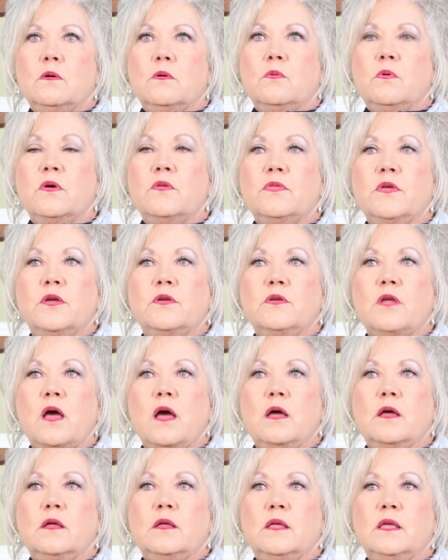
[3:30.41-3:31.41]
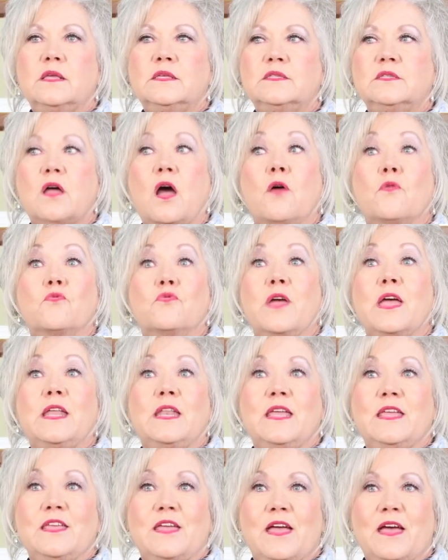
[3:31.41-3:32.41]
well, he's not
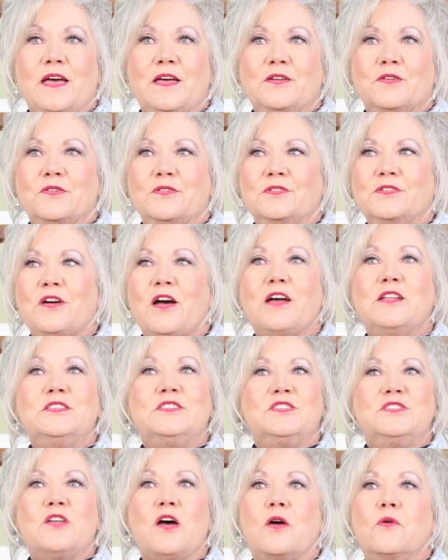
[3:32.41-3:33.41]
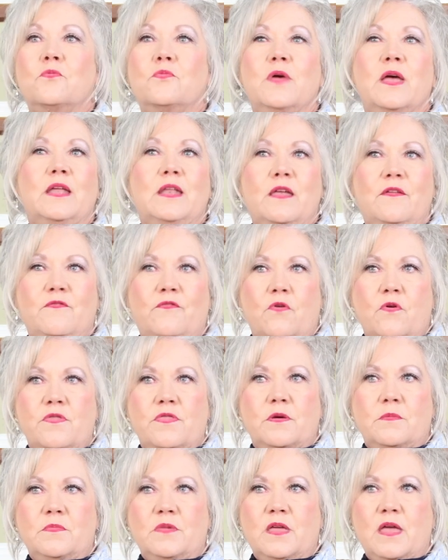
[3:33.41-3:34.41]
ready yet, or God's not ready for
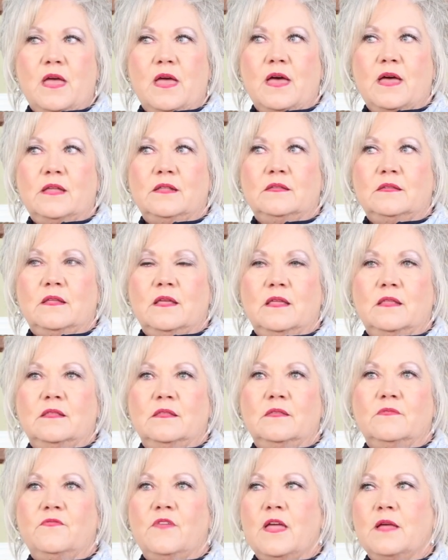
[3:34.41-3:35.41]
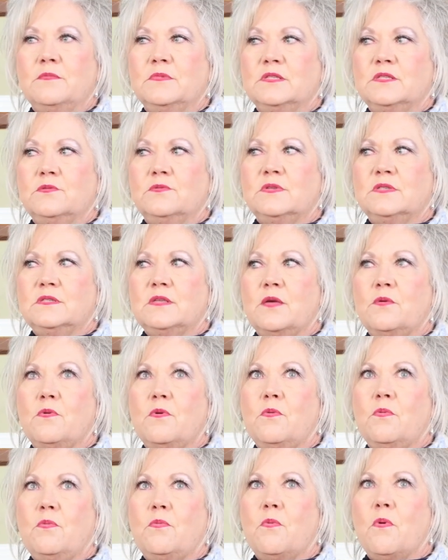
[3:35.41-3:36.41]
them yet. And families will say,
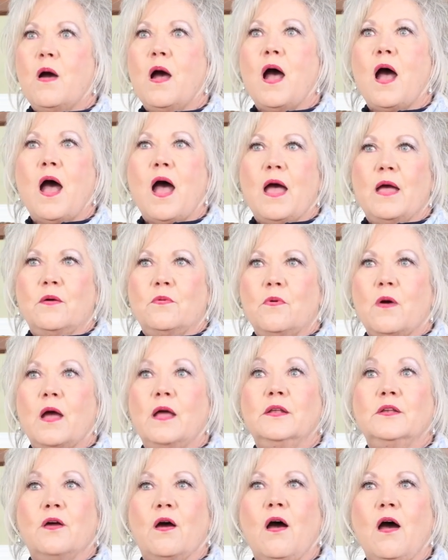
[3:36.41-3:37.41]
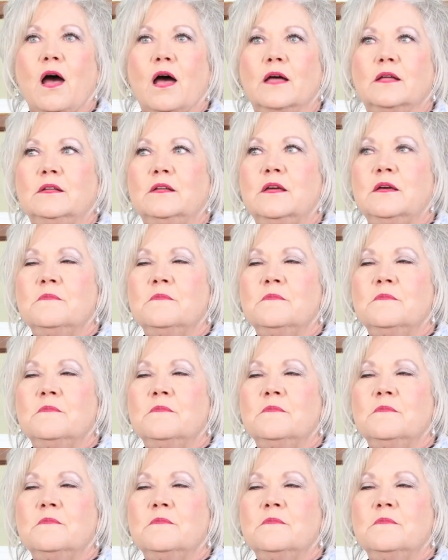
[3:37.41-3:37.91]
well, why not?